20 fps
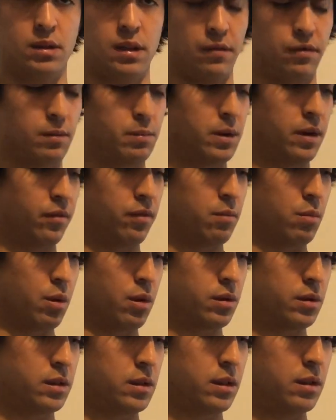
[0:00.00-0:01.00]
was definitely built for
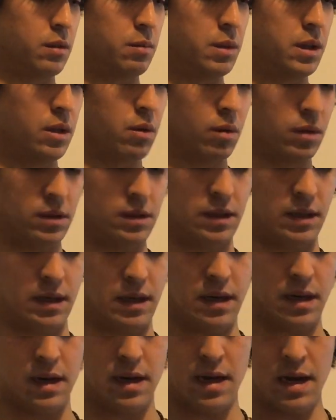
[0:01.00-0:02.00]
more CQB
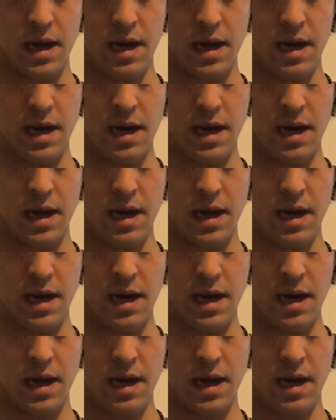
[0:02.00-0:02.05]
oriented.